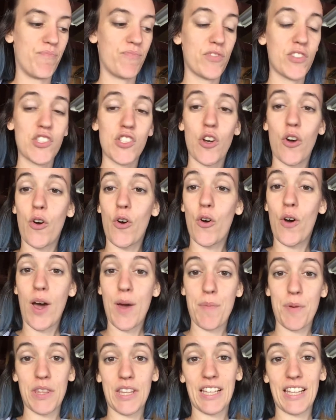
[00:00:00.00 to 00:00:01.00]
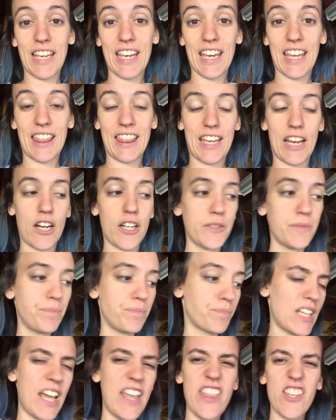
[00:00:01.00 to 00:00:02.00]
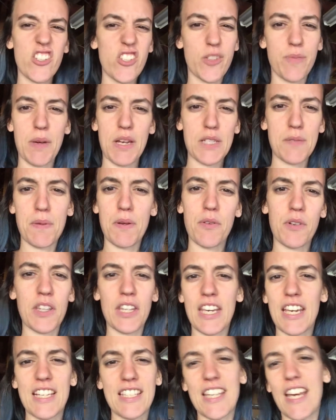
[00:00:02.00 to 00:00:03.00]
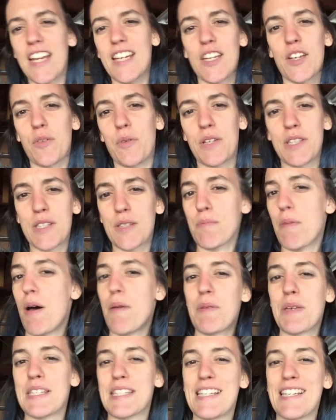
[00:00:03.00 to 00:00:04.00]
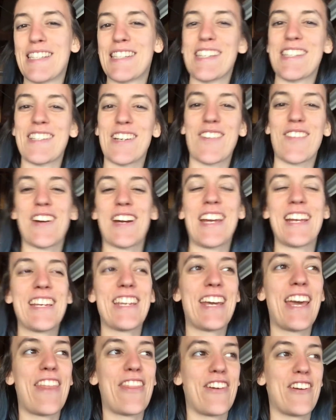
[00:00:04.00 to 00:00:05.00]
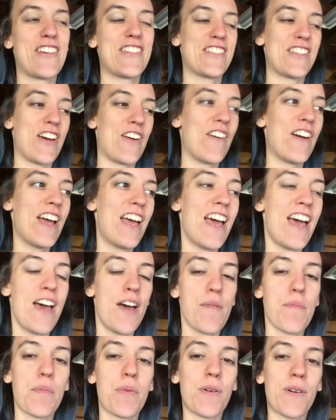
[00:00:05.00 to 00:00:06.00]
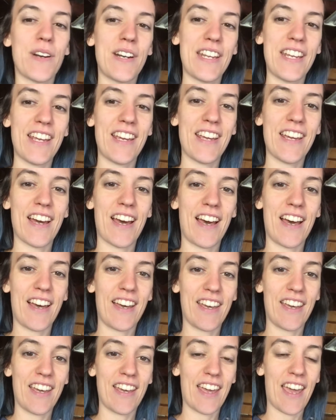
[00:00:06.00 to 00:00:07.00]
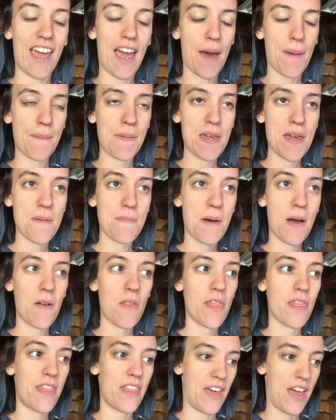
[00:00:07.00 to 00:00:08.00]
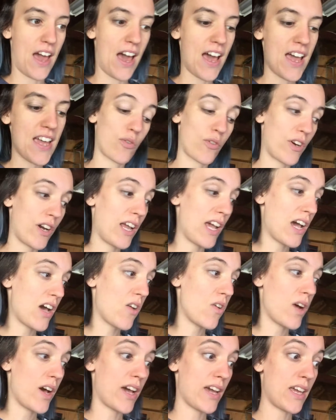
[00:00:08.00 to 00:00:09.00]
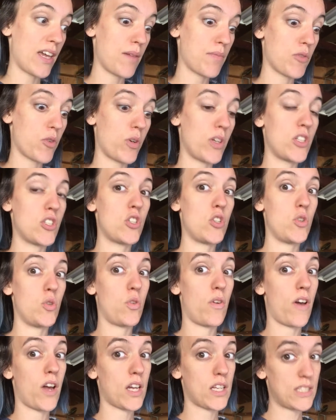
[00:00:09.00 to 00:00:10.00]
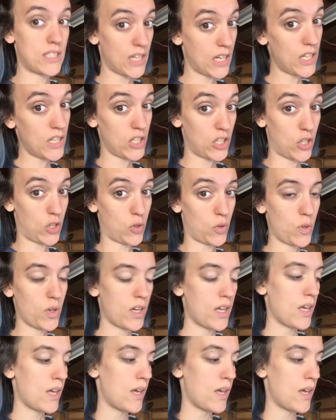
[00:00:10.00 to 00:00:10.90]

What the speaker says: So I put the link in there, and that just makes me really excited when small businesses are working together. So pretty happy about that. For now, I am going to continue